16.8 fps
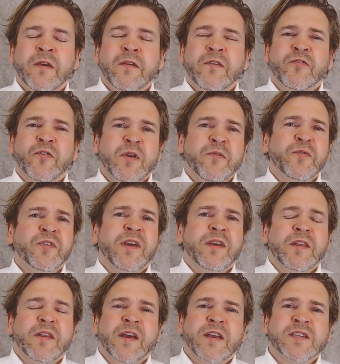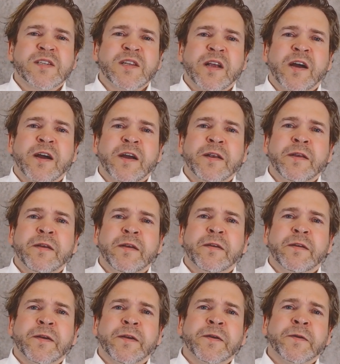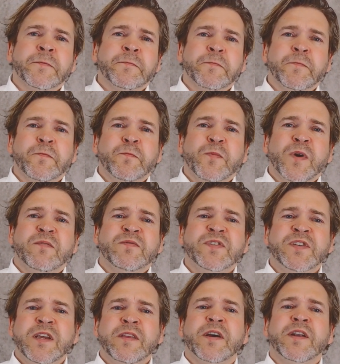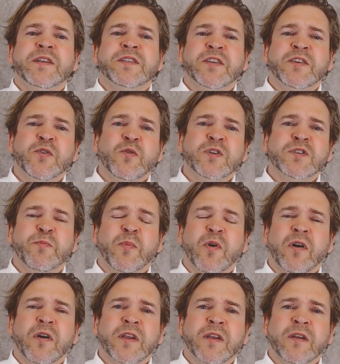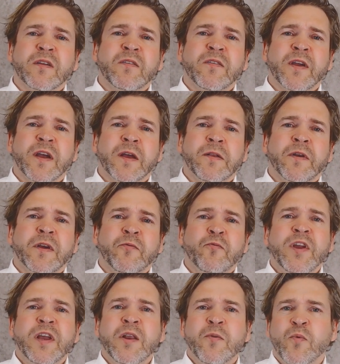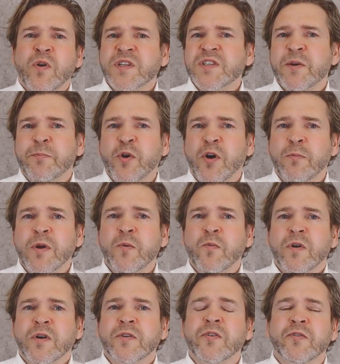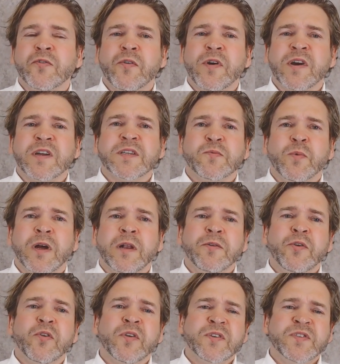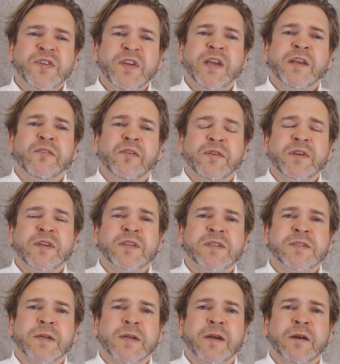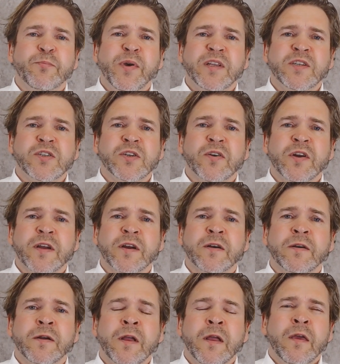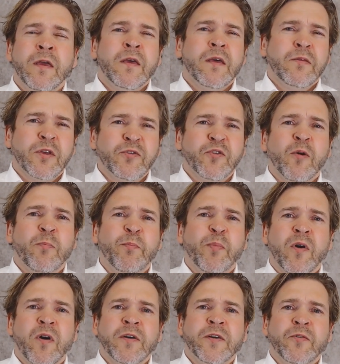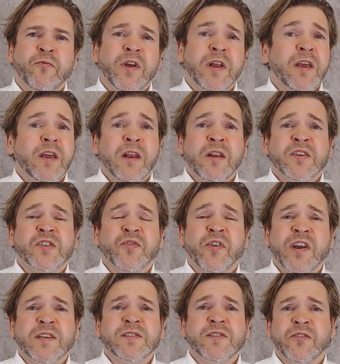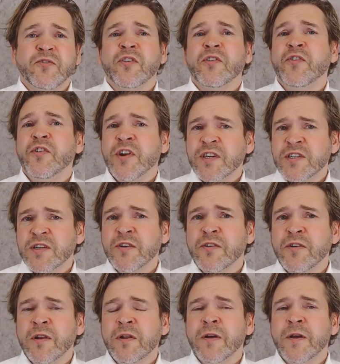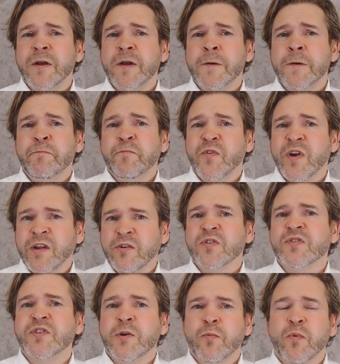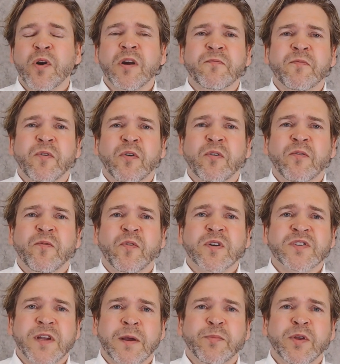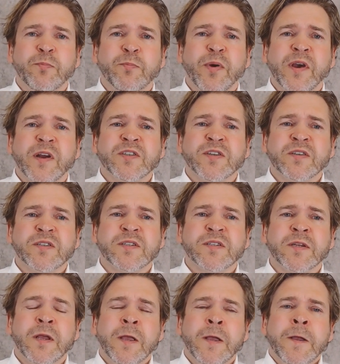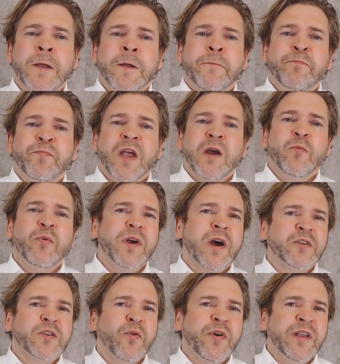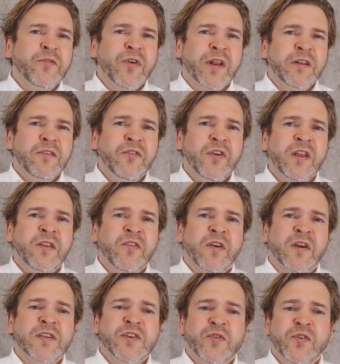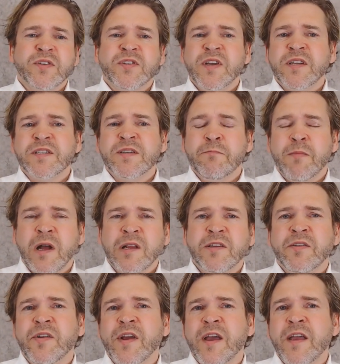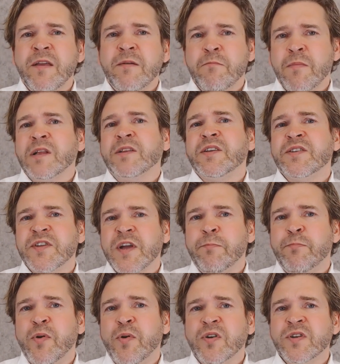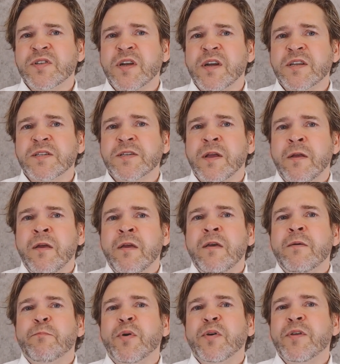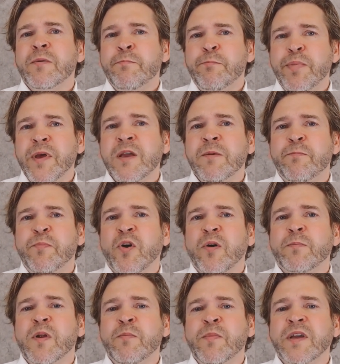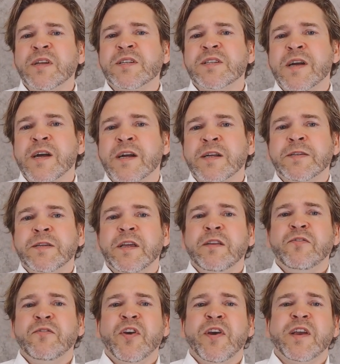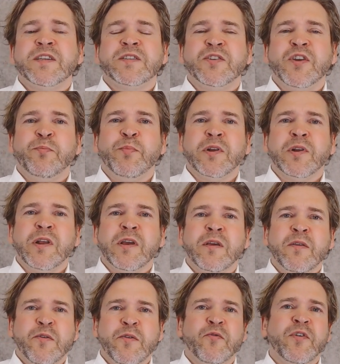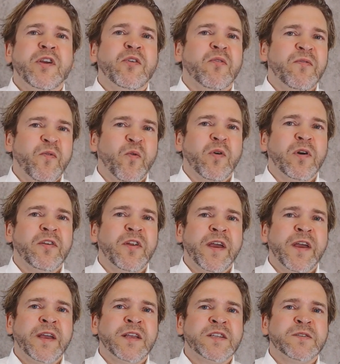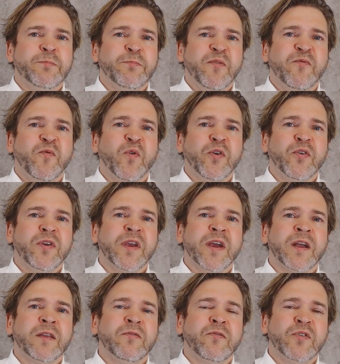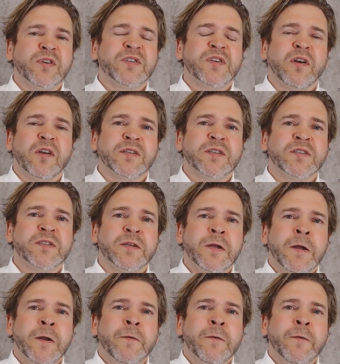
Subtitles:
So if we take the next slide, we have seen that it's a huge market. And really, what's the problem we want to address? Well, you can see it on this picture here. The top part really illustrates the traditional diagnostic workflow for septic patients. And without going into any details, you can see it's a multi-day, multi-step process. But the big problem is that it takes typically 3 or 4 days before you get the results.